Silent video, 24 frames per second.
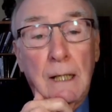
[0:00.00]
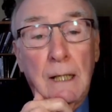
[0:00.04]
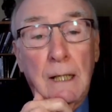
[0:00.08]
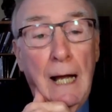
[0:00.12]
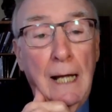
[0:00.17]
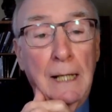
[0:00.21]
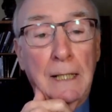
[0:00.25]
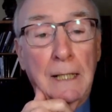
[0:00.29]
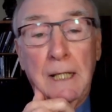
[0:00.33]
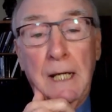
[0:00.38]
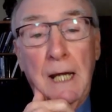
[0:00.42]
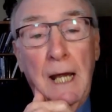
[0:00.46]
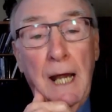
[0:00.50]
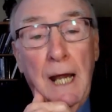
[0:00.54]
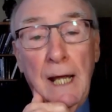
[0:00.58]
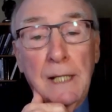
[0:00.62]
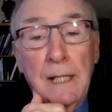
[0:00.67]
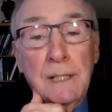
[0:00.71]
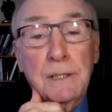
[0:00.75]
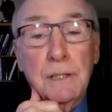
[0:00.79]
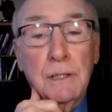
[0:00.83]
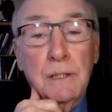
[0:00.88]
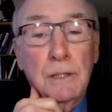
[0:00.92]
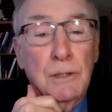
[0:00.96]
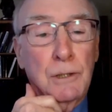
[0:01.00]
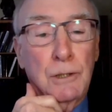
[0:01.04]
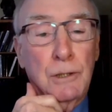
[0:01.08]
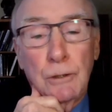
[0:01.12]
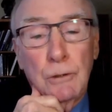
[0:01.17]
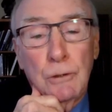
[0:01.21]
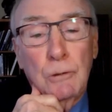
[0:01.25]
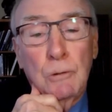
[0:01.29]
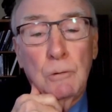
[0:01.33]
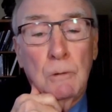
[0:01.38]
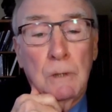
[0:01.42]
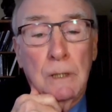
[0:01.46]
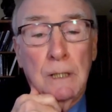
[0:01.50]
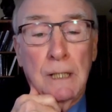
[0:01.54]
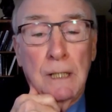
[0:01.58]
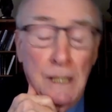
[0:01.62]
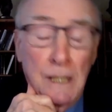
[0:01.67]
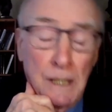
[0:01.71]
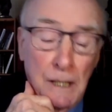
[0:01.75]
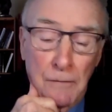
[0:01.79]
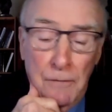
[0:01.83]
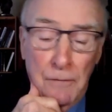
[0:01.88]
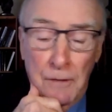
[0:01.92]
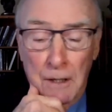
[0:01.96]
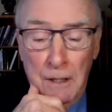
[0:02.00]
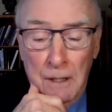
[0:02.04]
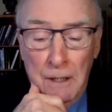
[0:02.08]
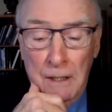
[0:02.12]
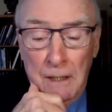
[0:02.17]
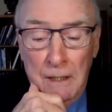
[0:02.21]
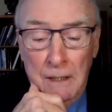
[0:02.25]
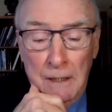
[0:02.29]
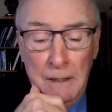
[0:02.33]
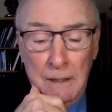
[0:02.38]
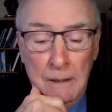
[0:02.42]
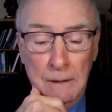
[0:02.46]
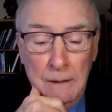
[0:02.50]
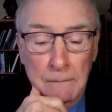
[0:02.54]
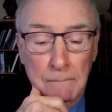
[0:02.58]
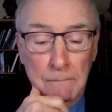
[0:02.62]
I can't do anything."